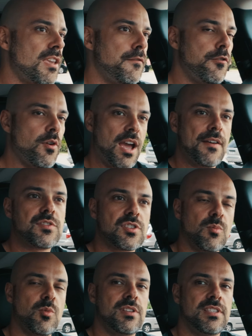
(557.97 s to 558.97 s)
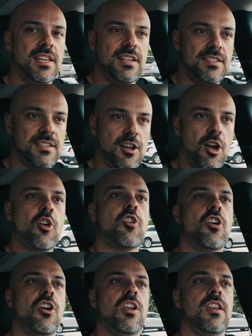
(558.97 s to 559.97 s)
if you have someone that is
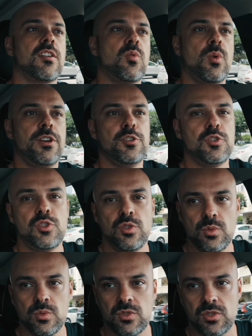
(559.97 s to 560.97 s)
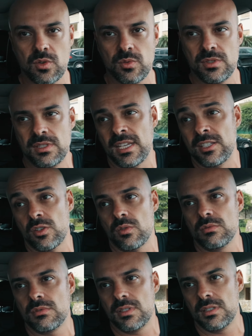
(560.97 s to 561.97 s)
alcoholic, what do you do so they
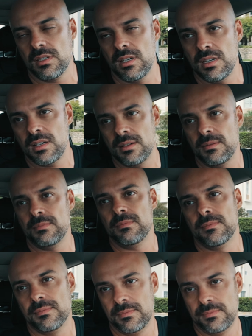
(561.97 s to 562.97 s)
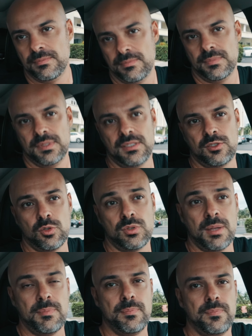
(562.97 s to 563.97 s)
don't, um, so
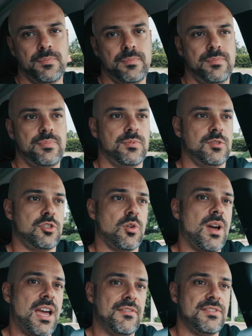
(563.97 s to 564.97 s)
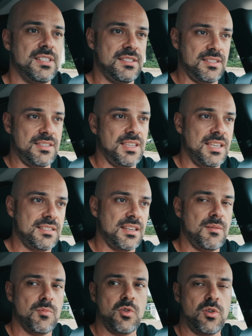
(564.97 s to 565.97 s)
they don't have the disease
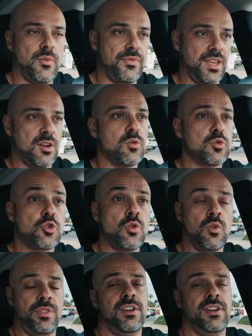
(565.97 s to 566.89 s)
anymore or they control